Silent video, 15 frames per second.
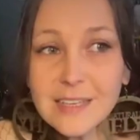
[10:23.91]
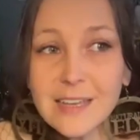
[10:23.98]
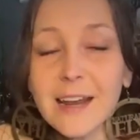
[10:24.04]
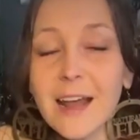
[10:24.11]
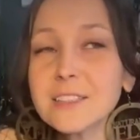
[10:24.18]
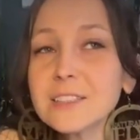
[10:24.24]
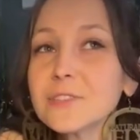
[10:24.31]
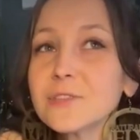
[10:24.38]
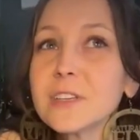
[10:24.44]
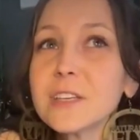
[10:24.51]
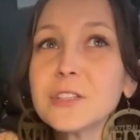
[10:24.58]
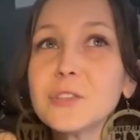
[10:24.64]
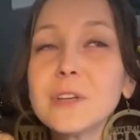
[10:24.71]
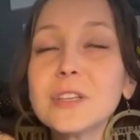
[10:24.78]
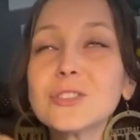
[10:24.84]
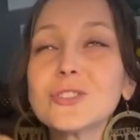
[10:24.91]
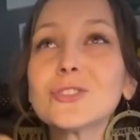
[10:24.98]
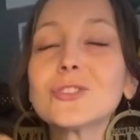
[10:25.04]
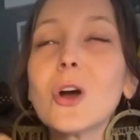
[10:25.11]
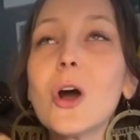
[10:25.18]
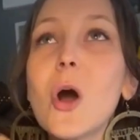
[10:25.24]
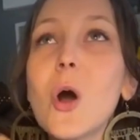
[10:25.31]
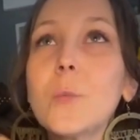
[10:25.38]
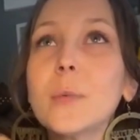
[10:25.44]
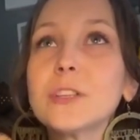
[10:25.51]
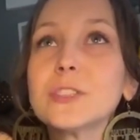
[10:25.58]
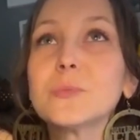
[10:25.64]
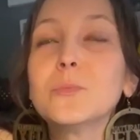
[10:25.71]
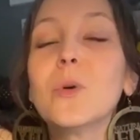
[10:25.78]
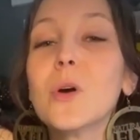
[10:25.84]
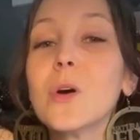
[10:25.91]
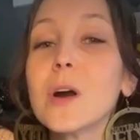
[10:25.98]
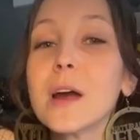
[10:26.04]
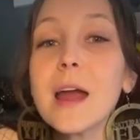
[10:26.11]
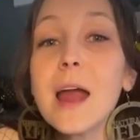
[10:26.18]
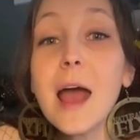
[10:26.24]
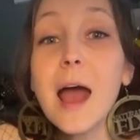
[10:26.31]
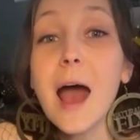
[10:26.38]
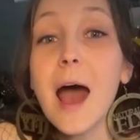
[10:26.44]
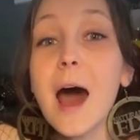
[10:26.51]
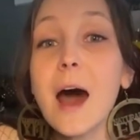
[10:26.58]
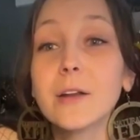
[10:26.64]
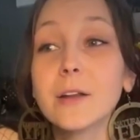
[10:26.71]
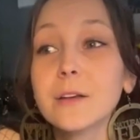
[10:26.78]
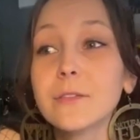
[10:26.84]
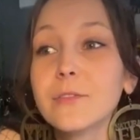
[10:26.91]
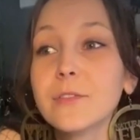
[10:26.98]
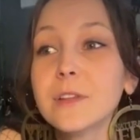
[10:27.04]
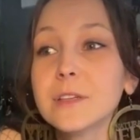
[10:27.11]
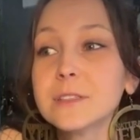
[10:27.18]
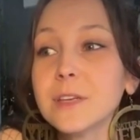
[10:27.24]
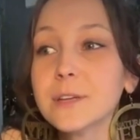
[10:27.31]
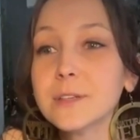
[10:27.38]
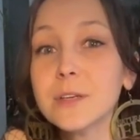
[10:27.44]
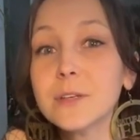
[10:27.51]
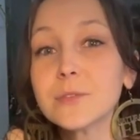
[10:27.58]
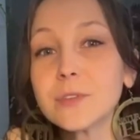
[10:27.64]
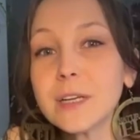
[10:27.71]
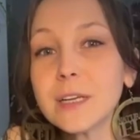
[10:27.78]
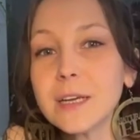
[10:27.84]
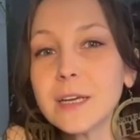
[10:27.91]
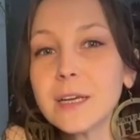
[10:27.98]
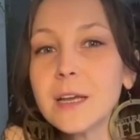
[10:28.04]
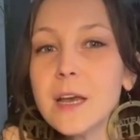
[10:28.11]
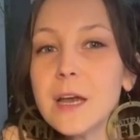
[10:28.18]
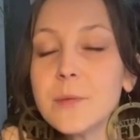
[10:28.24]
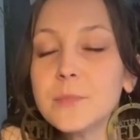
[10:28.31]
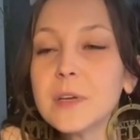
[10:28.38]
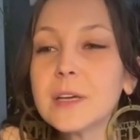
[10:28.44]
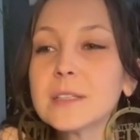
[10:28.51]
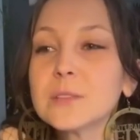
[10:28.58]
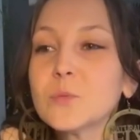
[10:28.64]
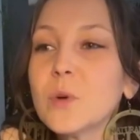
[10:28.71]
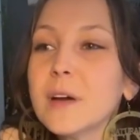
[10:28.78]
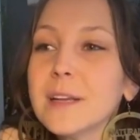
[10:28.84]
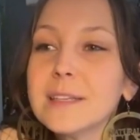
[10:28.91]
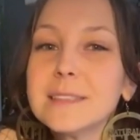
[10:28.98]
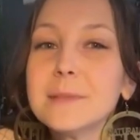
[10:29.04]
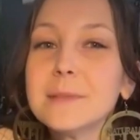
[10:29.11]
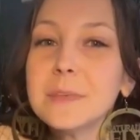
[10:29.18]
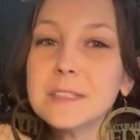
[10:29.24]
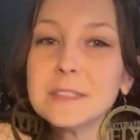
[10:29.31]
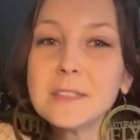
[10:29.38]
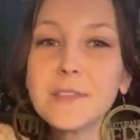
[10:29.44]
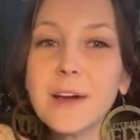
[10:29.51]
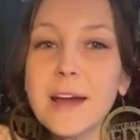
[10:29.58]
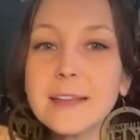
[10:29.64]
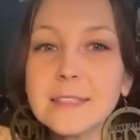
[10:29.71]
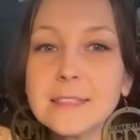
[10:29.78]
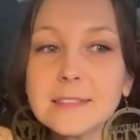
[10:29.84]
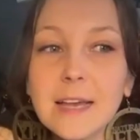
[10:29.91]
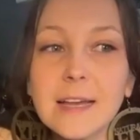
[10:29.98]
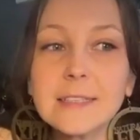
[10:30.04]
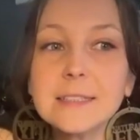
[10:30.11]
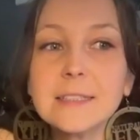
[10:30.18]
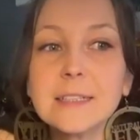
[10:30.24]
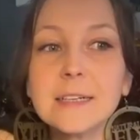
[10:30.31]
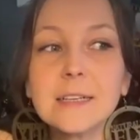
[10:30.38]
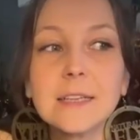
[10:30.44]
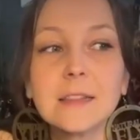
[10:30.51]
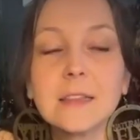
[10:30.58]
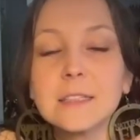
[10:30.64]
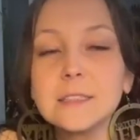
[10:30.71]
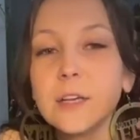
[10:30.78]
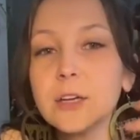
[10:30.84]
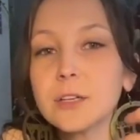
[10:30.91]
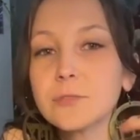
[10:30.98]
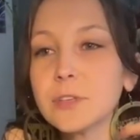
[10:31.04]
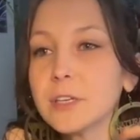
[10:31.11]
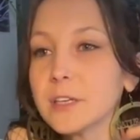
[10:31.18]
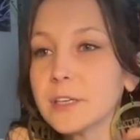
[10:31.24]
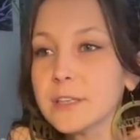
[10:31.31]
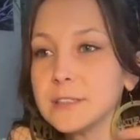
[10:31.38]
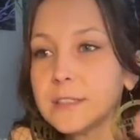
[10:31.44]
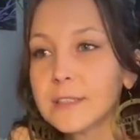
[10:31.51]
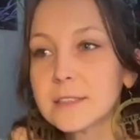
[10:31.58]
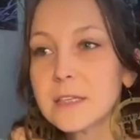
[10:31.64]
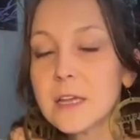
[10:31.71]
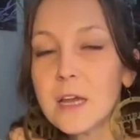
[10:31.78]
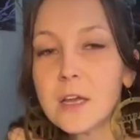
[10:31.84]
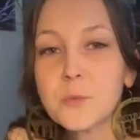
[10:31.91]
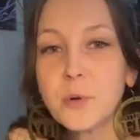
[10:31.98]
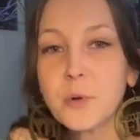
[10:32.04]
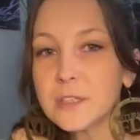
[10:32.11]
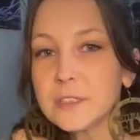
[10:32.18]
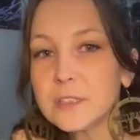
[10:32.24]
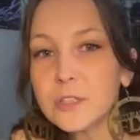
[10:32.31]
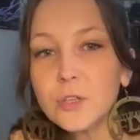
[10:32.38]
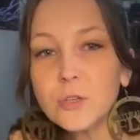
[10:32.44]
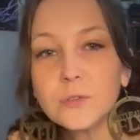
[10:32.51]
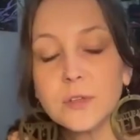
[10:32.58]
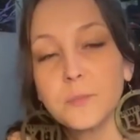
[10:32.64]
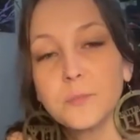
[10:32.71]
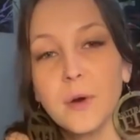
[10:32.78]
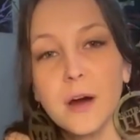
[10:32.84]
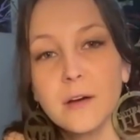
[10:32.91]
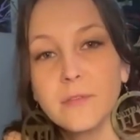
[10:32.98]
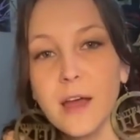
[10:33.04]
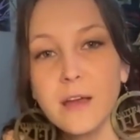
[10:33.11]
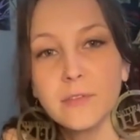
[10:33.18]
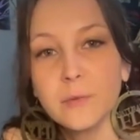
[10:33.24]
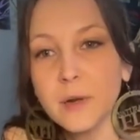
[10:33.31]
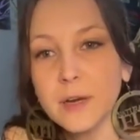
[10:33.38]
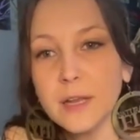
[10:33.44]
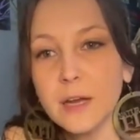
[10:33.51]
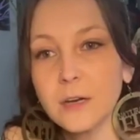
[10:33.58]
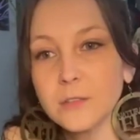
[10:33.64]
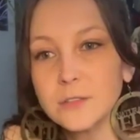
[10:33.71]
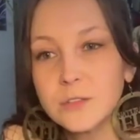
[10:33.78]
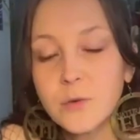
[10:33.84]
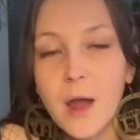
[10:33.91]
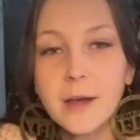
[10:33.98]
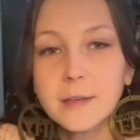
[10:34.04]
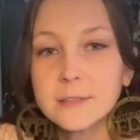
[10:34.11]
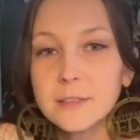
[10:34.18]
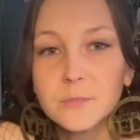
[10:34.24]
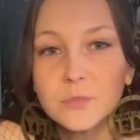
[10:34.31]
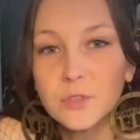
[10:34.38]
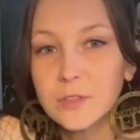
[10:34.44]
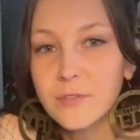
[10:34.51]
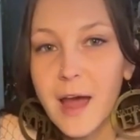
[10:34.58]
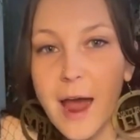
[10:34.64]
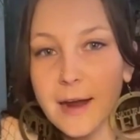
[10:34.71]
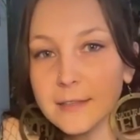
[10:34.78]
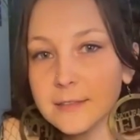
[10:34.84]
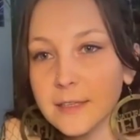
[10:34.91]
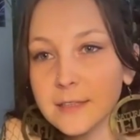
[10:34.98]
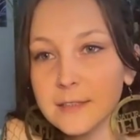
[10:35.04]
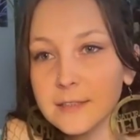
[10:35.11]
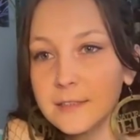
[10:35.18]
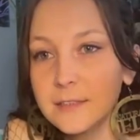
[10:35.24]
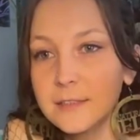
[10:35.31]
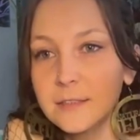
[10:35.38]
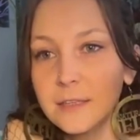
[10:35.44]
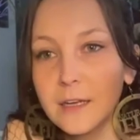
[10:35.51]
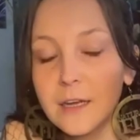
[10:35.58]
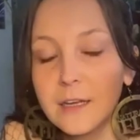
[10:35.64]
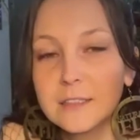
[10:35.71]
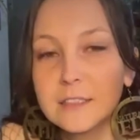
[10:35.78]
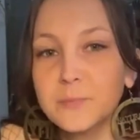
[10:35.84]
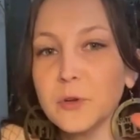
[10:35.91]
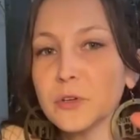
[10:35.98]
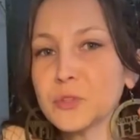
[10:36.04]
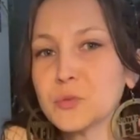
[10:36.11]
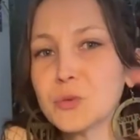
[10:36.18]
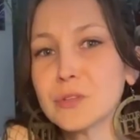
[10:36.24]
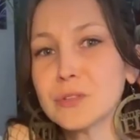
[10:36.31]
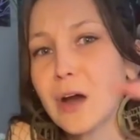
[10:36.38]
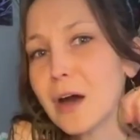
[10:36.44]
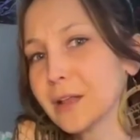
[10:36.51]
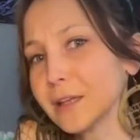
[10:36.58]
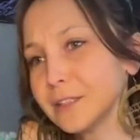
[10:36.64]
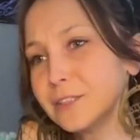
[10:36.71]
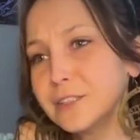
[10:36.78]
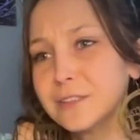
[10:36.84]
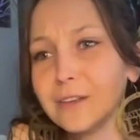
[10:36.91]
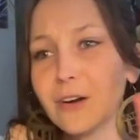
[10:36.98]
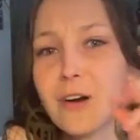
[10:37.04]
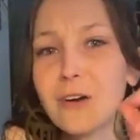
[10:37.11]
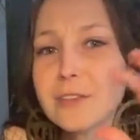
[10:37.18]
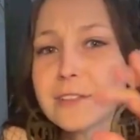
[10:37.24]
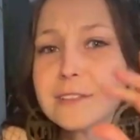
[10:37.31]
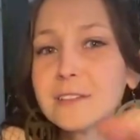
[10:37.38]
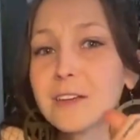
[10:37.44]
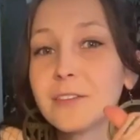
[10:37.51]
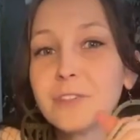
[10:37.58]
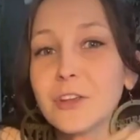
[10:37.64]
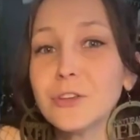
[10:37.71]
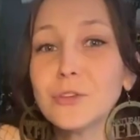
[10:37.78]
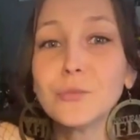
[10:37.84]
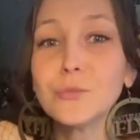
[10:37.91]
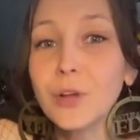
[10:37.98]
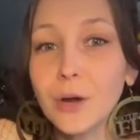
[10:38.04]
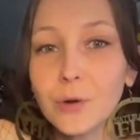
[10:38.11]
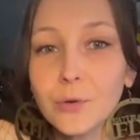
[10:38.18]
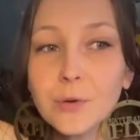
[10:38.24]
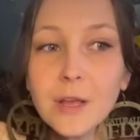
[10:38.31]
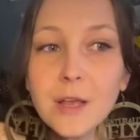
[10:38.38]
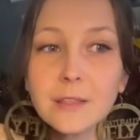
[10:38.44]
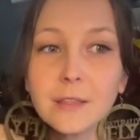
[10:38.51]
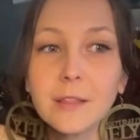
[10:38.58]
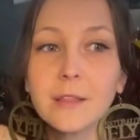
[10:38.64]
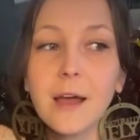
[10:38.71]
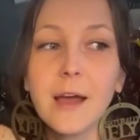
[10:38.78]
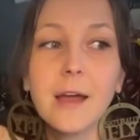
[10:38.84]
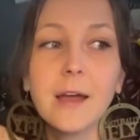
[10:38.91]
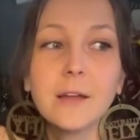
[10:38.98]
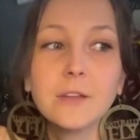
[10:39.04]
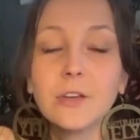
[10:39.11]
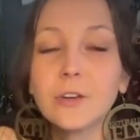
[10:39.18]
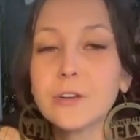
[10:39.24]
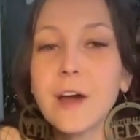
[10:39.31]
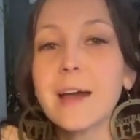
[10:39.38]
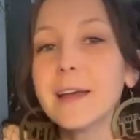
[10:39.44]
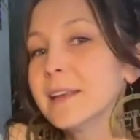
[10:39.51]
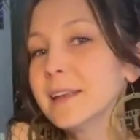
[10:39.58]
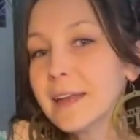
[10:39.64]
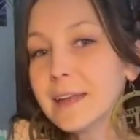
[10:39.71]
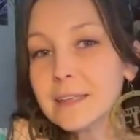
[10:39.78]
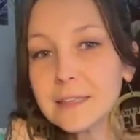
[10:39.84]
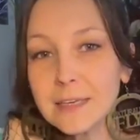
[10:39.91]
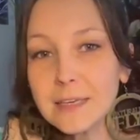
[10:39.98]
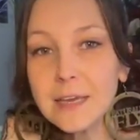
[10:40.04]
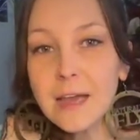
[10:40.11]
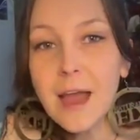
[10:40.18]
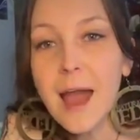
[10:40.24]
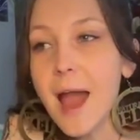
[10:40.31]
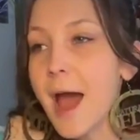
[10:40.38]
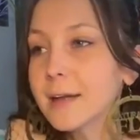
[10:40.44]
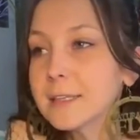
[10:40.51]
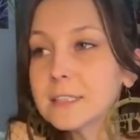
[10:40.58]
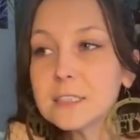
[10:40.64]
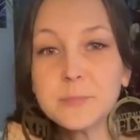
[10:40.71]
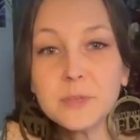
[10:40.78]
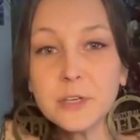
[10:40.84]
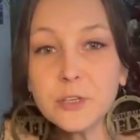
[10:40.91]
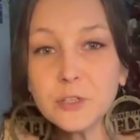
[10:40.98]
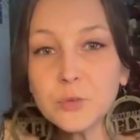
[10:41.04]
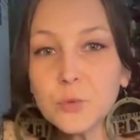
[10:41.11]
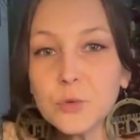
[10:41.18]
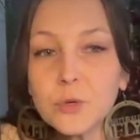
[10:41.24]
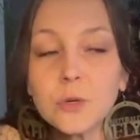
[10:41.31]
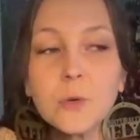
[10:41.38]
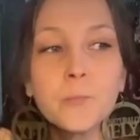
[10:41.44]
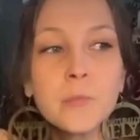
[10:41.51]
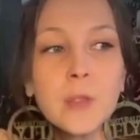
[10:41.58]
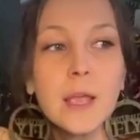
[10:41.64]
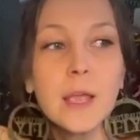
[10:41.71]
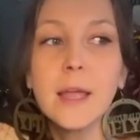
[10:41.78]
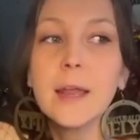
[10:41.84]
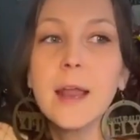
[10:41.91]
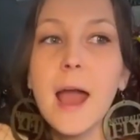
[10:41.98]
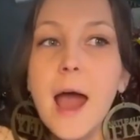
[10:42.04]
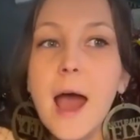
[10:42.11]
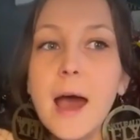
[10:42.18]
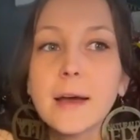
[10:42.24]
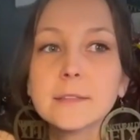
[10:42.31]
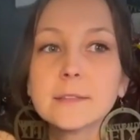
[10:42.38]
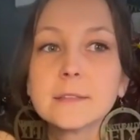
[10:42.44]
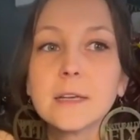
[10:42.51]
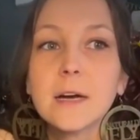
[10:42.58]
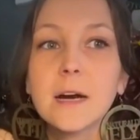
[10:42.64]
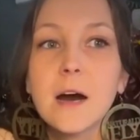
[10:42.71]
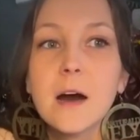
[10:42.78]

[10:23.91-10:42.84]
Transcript: And I just feel like you get so much more out of the tarot reading because, one, it demystifies this idea that the tarot reader is this person who's above everybody else, who has some sort of access to spiritual knowledge and all this stuff that you don't, that you're not innately as spiritual and as,